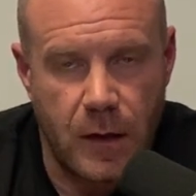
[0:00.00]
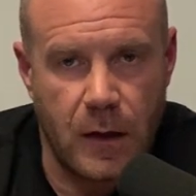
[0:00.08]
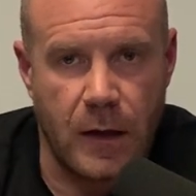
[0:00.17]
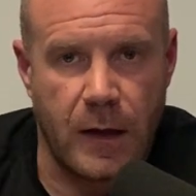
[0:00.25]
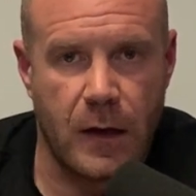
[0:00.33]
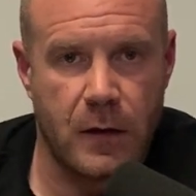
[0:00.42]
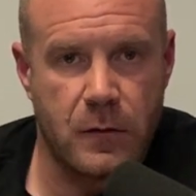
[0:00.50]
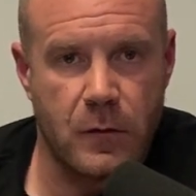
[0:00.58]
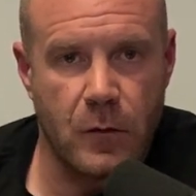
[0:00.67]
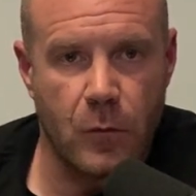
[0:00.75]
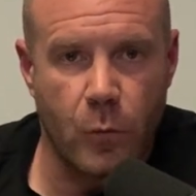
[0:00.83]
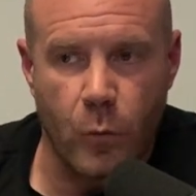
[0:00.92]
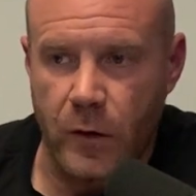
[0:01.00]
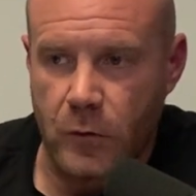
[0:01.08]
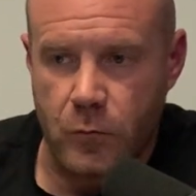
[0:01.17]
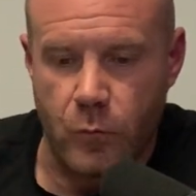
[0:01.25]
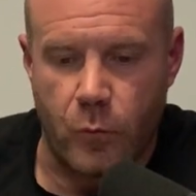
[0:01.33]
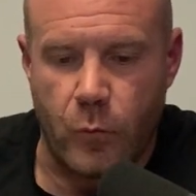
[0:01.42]
And
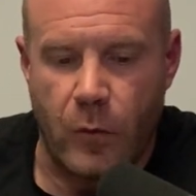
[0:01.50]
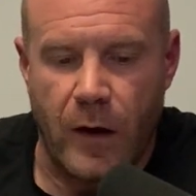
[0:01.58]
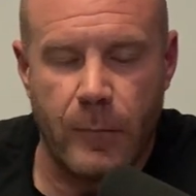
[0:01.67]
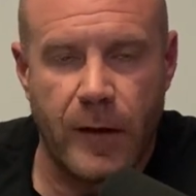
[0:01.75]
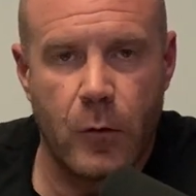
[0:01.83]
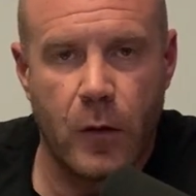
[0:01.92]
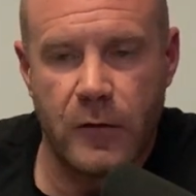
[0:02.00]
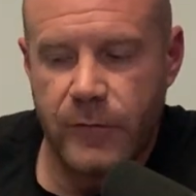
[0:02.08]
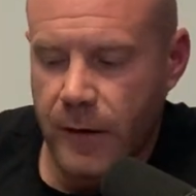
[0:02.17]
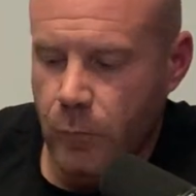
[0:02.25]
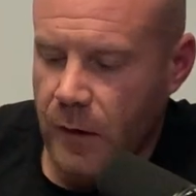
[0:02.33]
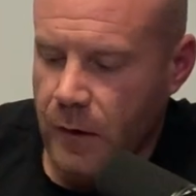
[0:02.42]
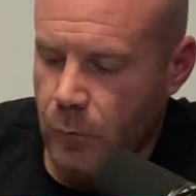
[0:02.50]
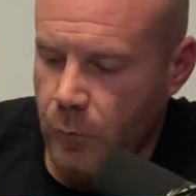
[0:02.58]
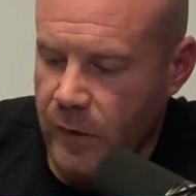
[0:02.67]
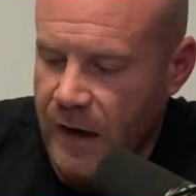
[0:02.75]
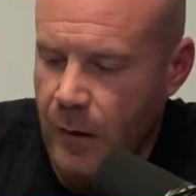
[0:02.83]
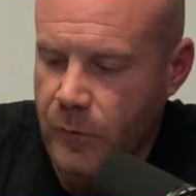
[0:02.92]
why am I qualified? Well,
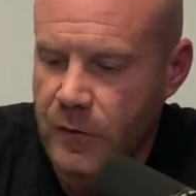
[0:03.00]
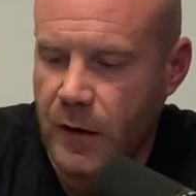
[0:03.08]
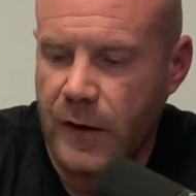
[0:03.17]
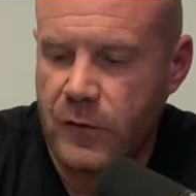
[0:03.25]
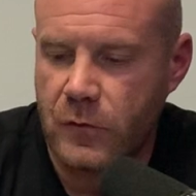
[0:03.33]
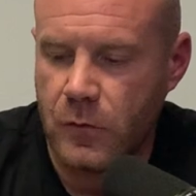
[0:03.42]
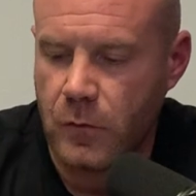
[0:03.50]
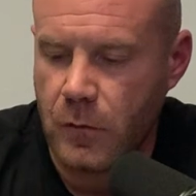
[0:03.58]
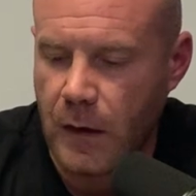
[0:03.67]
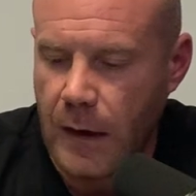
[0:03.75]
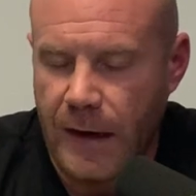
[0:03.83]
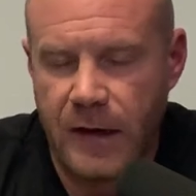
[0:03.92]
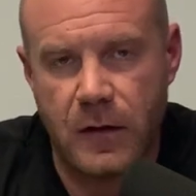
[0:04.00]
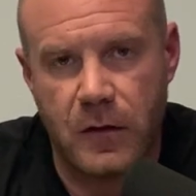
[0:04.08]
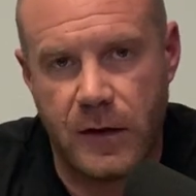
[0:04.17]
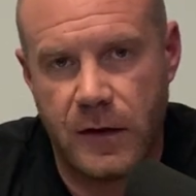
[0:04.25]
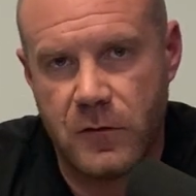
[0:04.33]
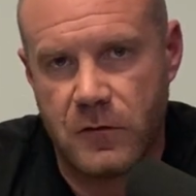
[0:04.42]
when I was in high school, I did
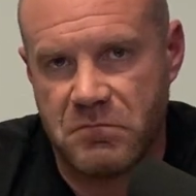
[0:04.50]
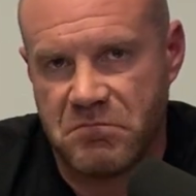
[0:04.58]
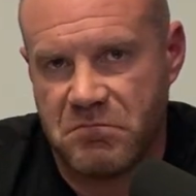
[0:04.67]
cleans.